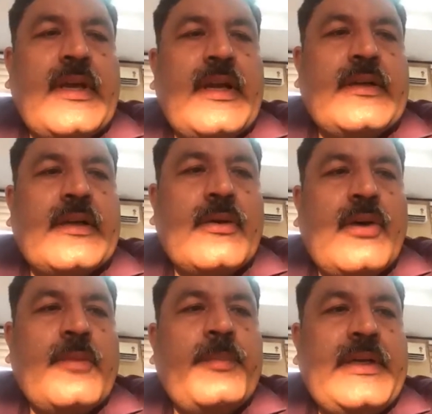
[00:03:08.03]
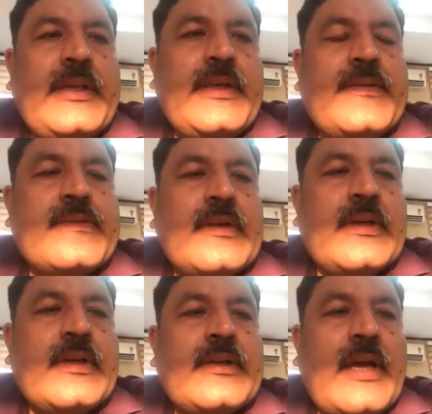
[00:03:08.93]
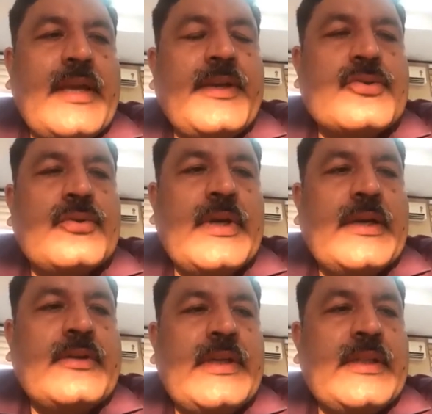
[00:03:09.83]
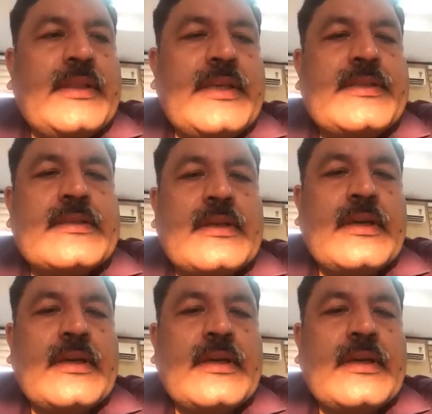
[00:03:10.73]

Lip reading: that government is trying to act in this